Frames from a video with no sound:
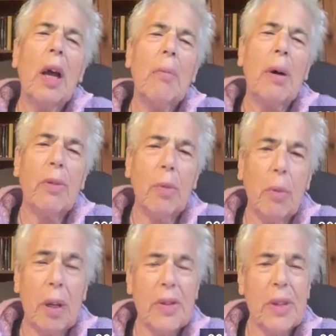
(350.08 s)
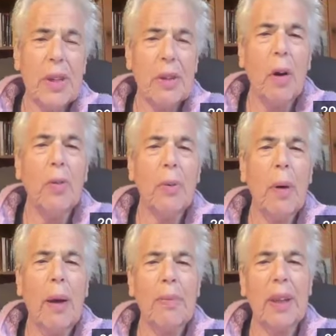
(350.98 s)
but the ones that are
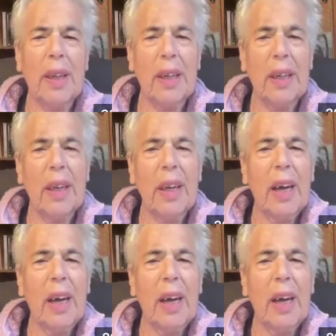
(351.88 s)
overpopulated.